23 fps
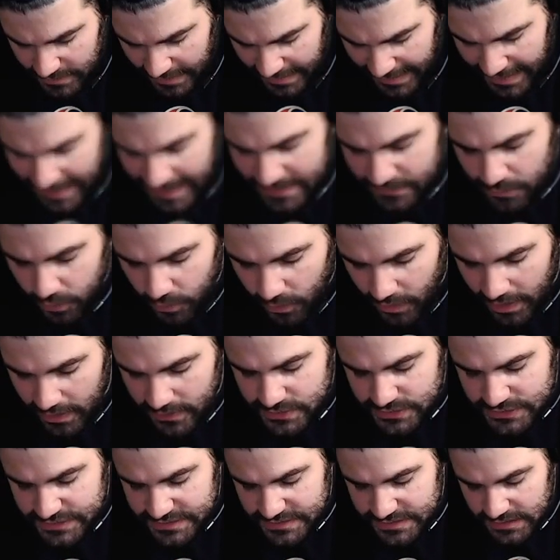and
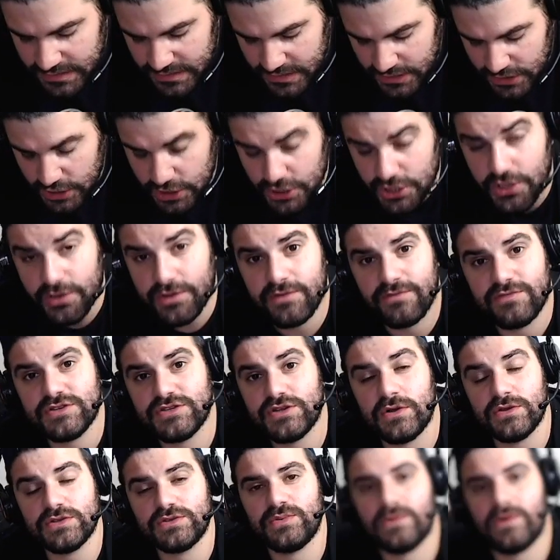whilst you know the
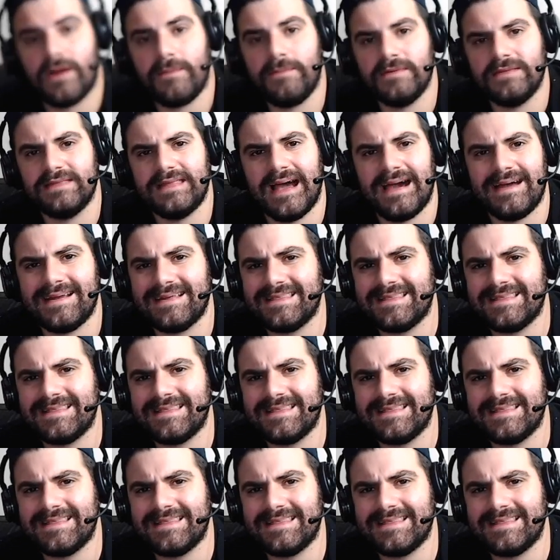results were up and down,